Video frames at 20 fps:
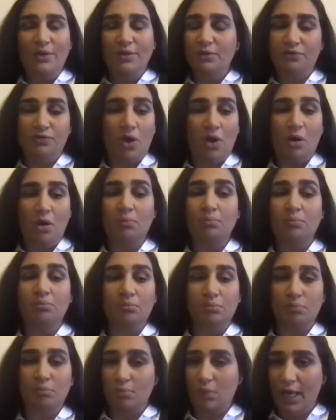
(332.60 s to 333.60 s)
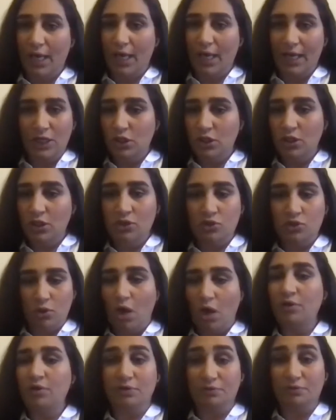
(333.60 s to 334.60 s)
whether from
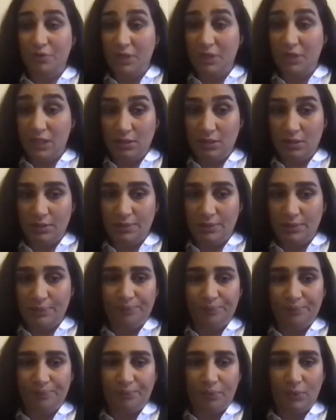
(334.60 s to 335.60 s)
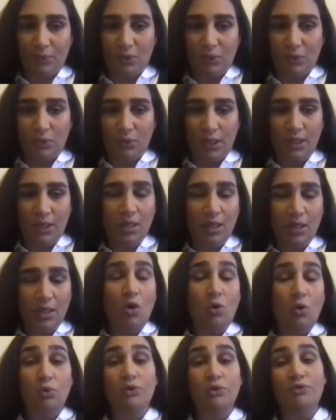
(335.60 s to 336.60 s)
angels or other VCs. Okay.
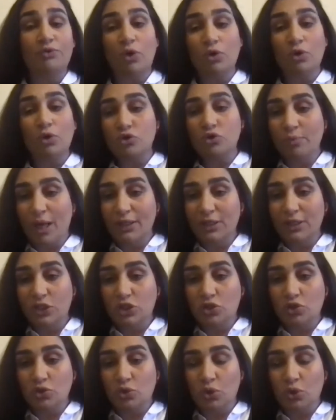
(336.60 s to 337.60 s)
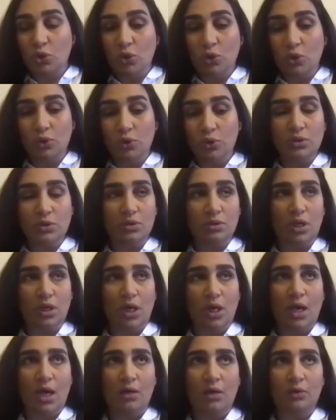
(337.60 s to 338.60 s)
We've also managed to
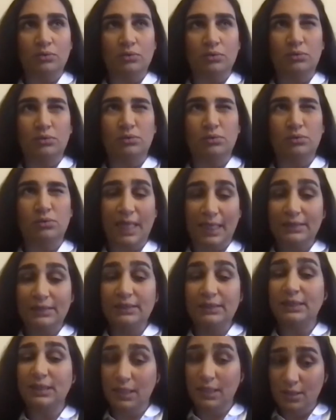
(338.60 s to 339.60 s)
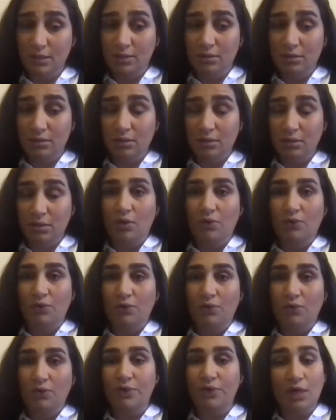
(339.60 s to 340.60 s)
close around 10 deals.
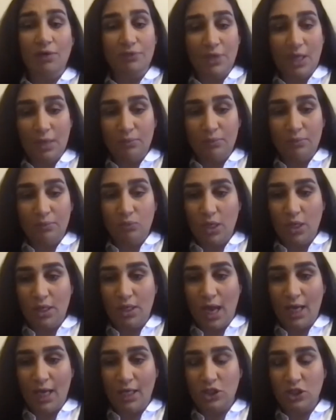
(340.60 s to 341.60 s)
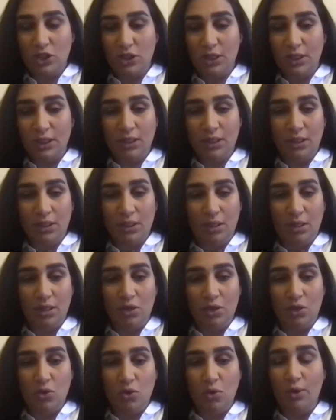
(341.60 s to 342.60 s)
3 of them were actually
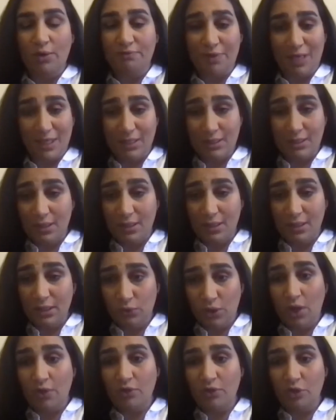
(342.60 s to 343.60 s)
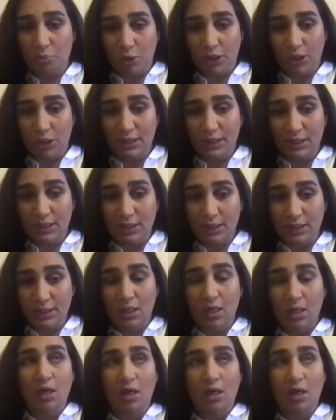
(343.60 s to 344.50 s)
co-invested with other parties.